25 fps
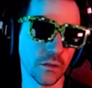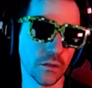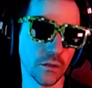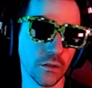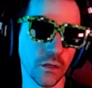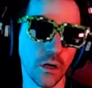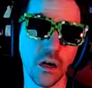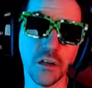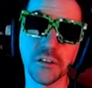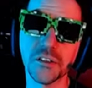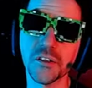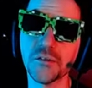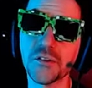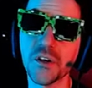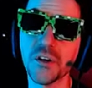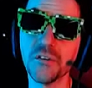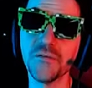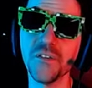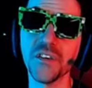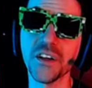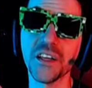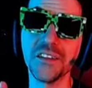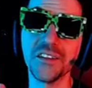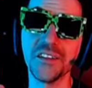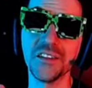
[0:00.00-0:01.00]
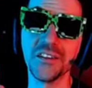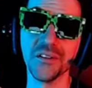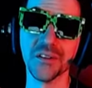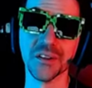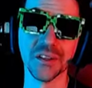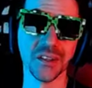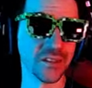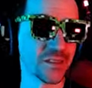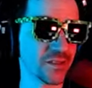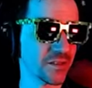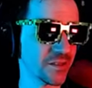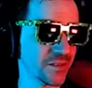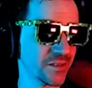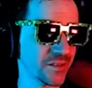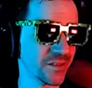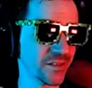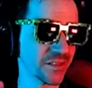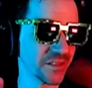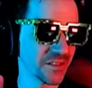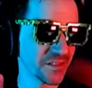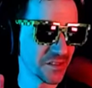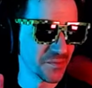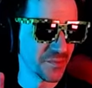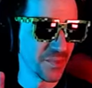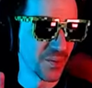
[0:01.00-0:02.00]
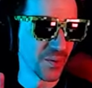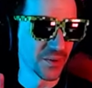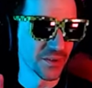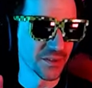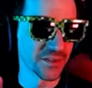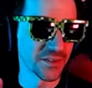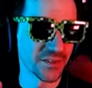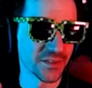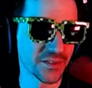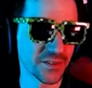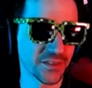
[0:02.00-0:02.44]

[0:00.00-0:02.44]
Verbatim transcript: Also, don't forget to do this. This is important.